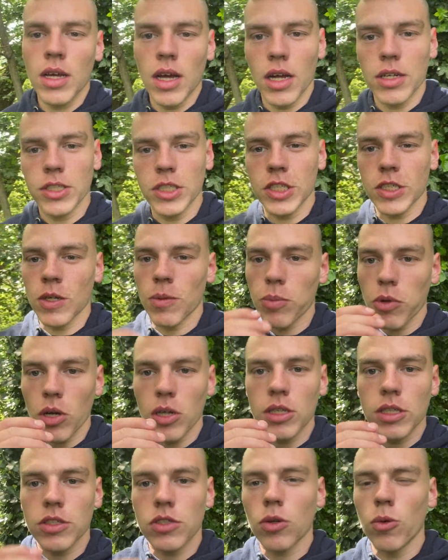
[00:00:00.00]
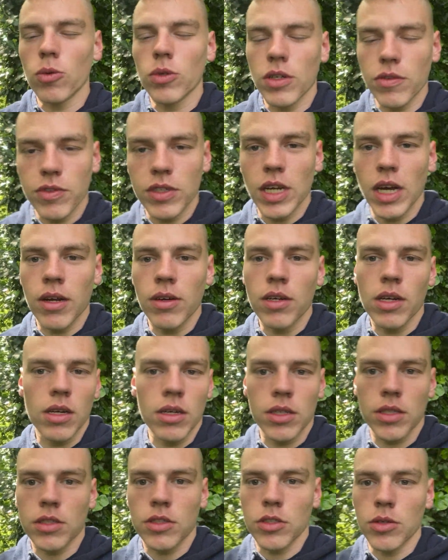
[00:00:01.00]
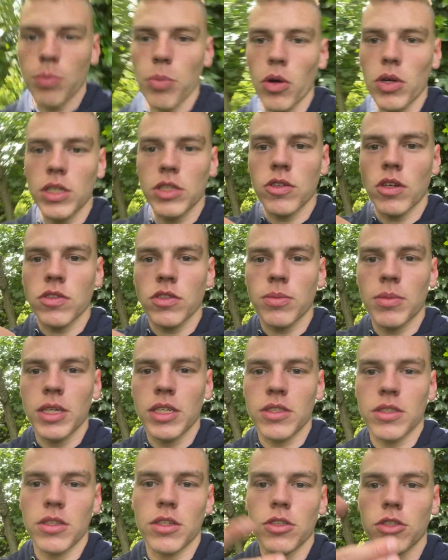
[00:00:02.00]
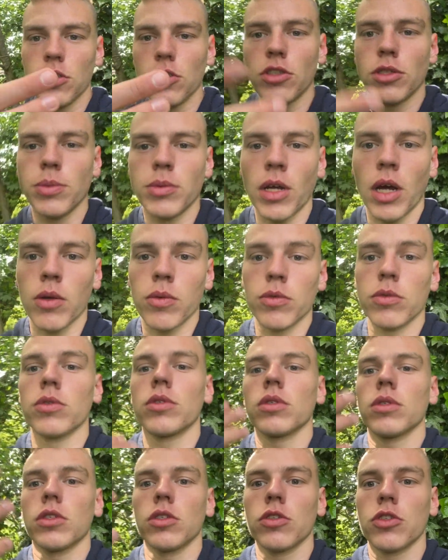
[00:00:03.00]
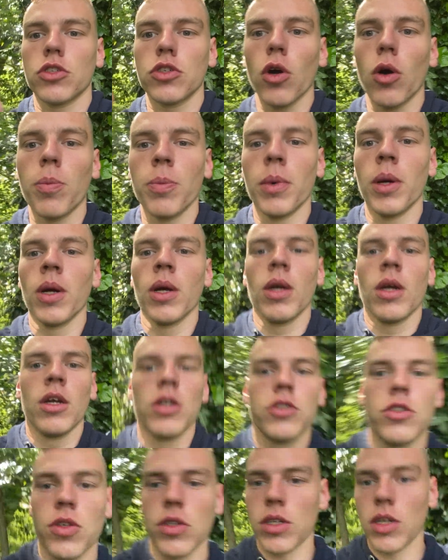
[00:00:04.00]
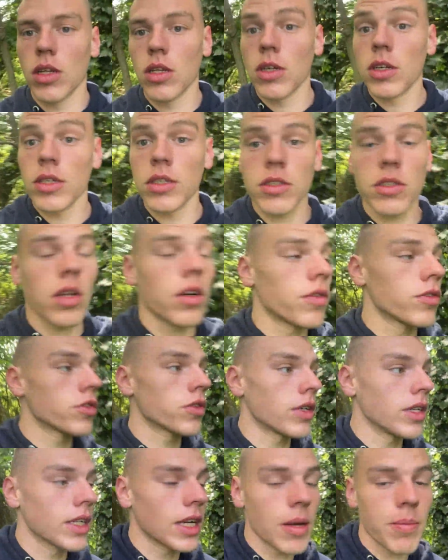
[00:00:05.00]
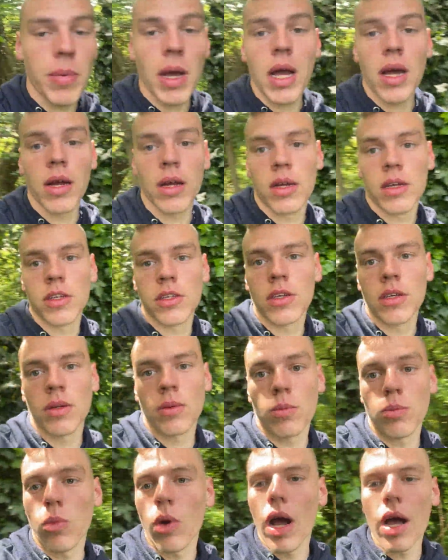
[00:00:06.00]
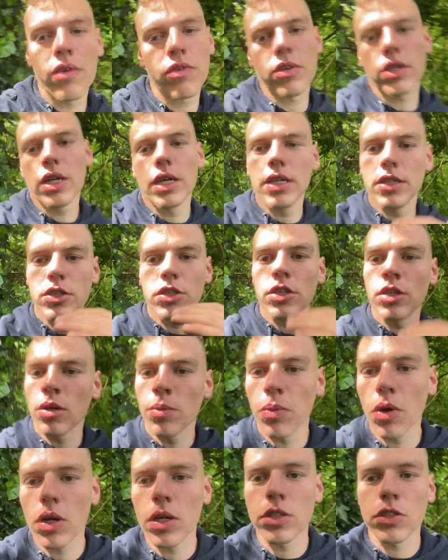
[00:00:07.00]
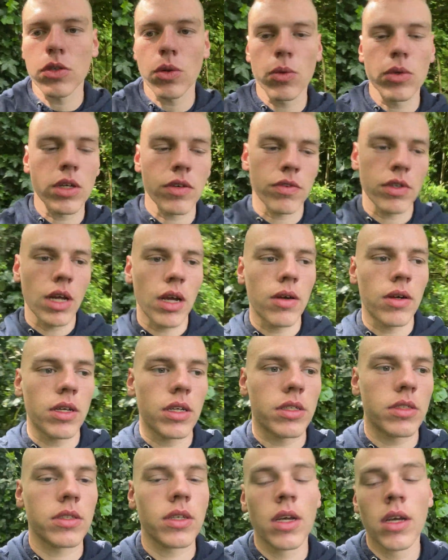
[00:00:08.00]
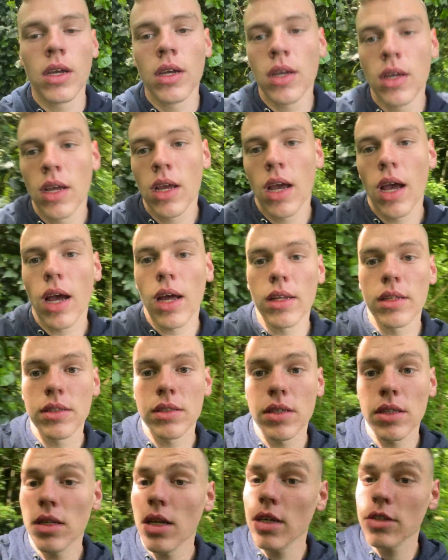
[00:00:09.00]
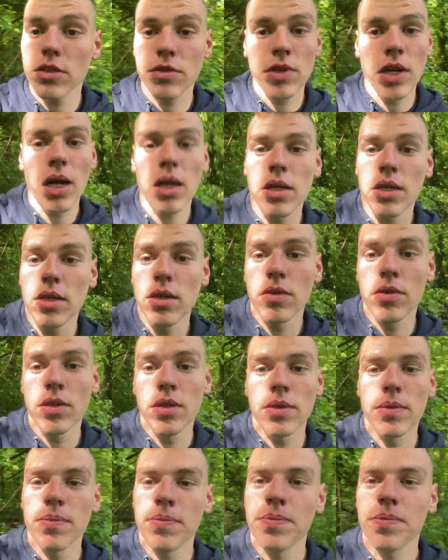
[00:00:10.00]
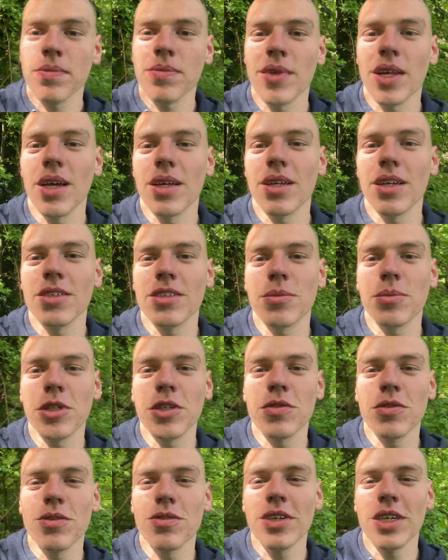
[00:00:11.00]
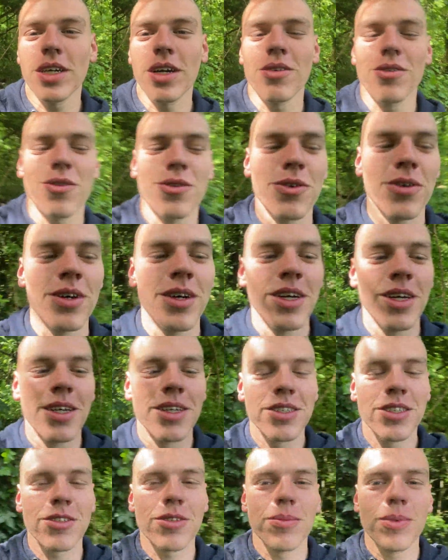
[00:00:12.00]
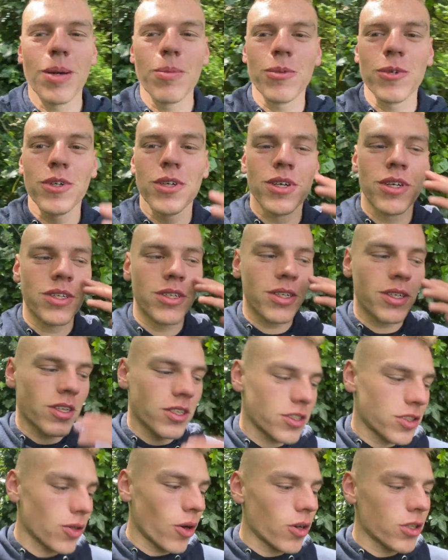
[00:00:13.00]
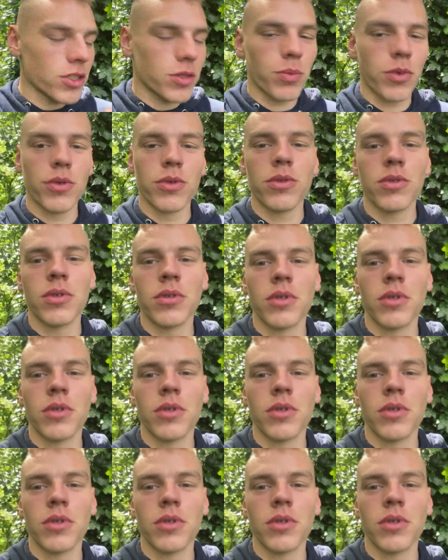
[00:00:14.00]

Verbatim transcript: and you can apply this to all different areas your body transformation the youtube channel your job trying to learn stuff trying to get better whatever it is you can apply this to all different areas and that's the reality of it and that's a beautiful thing overall so remember you're going to start small